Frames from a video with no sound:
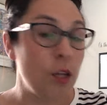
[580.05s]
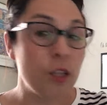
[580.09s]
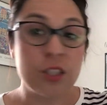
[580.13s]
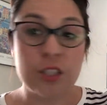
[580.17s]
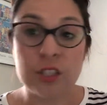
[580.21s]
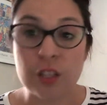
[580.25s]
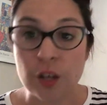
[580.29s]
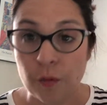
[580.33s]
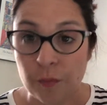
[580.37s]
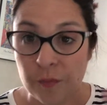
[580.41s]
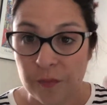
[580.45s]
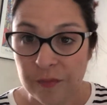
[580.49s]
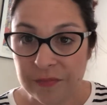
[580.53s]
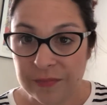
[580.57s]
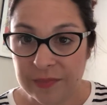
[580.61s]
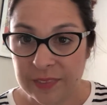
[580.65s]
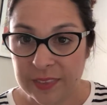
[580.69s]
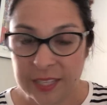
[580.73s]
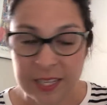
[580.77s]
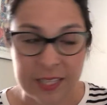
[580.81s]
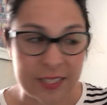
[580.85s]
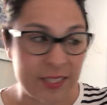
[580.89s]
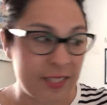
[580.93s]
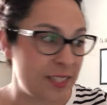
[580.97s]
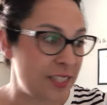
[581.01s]
So
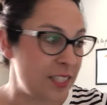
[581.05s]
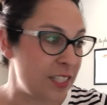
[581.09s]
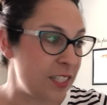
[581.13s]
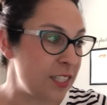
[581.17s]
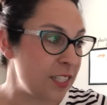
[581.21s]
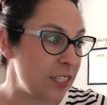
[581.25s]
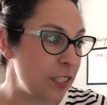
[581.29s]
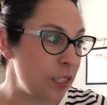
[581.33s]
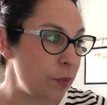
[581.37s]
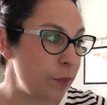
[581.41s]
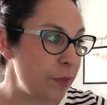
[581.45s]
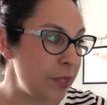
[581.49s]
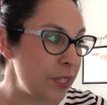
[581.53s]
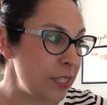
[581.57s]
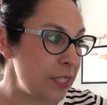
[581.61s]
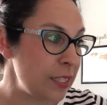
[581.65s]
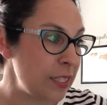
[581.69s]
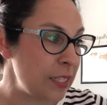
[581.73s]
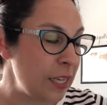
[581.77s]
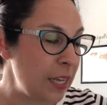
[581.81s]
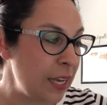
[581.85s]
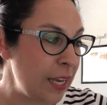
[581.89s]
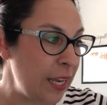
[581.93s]
that's the syllabus.